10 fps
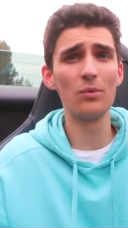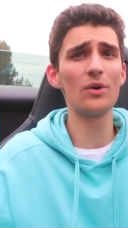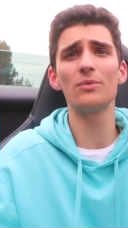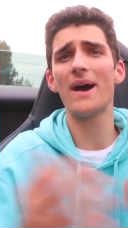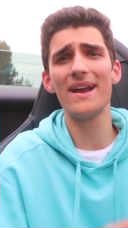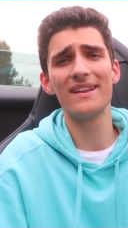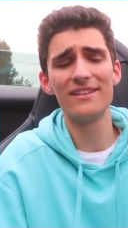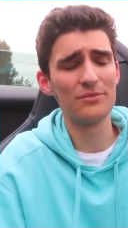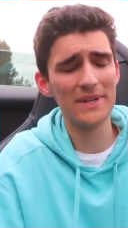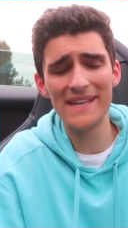worldwide it
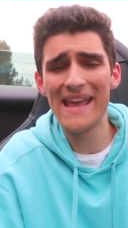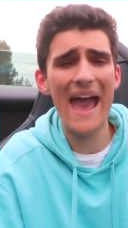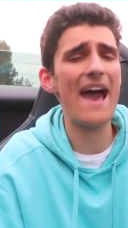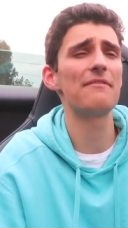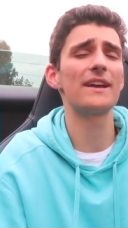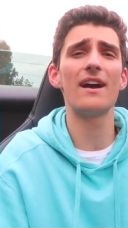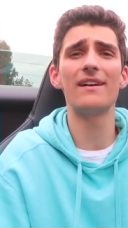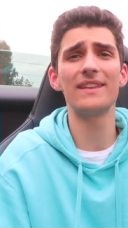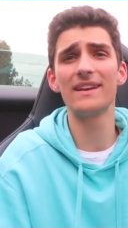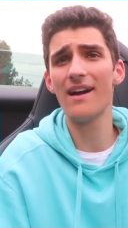is wreaking havoc
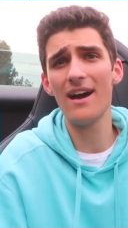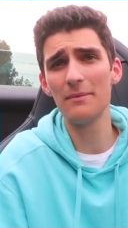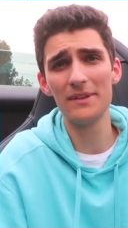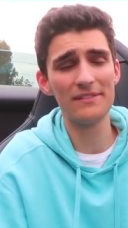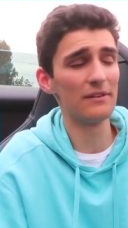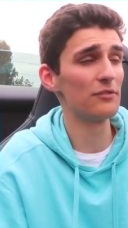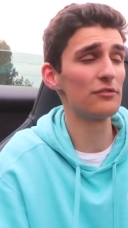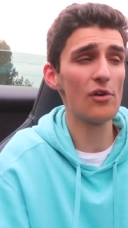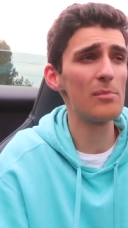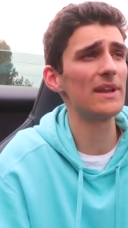on the economies of
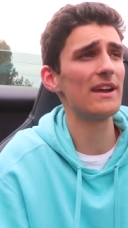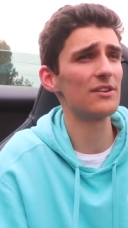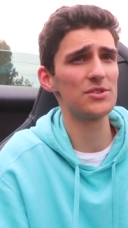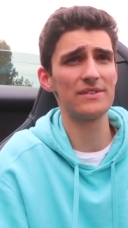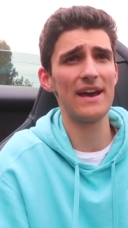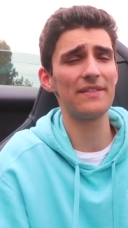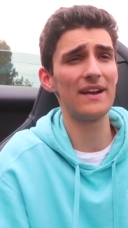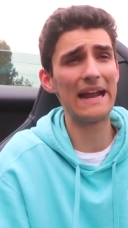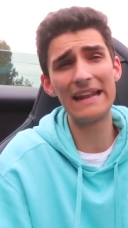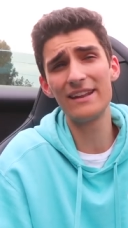so many countries out
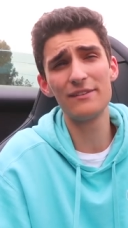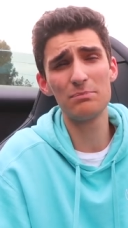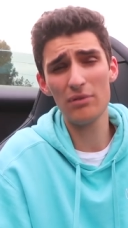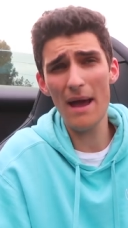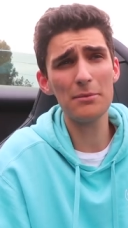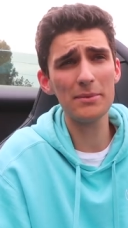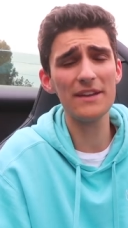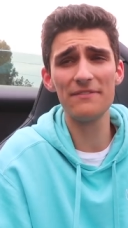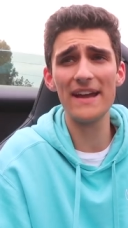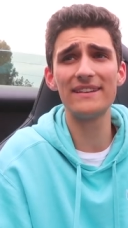there and it is probably
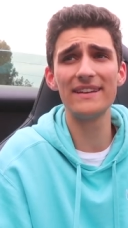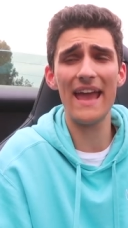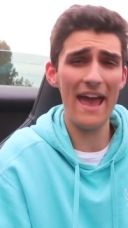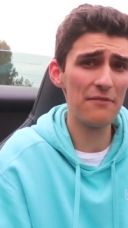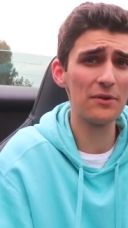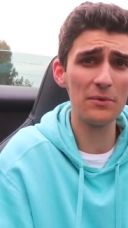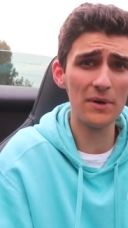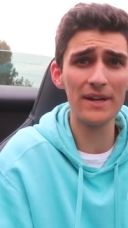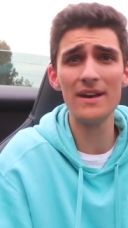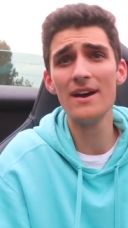affecting
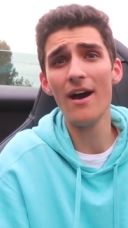everyone